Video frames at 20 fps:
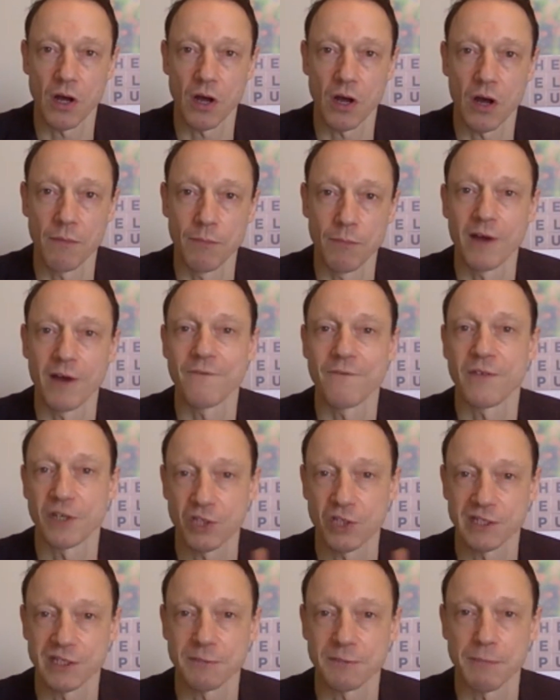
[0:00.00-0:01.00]
my vision
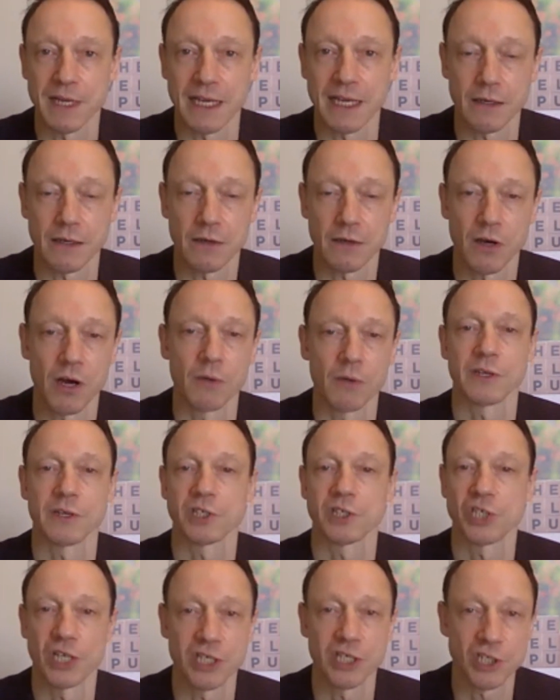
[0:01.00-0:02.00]
is big. I want to
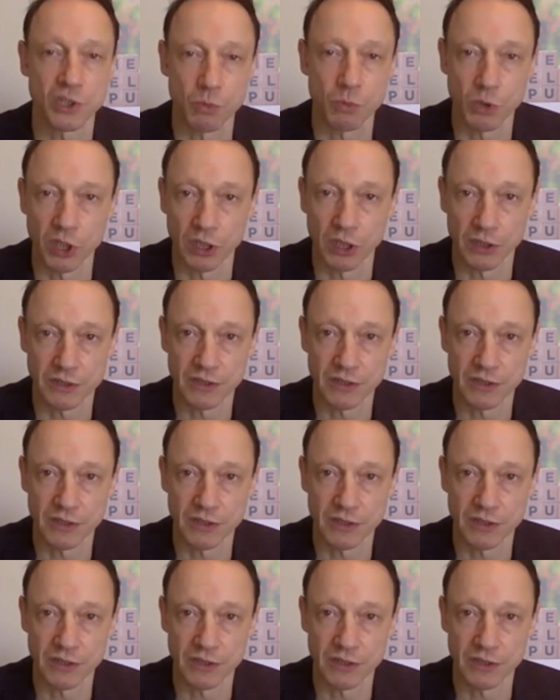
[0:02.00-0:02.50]
change the world.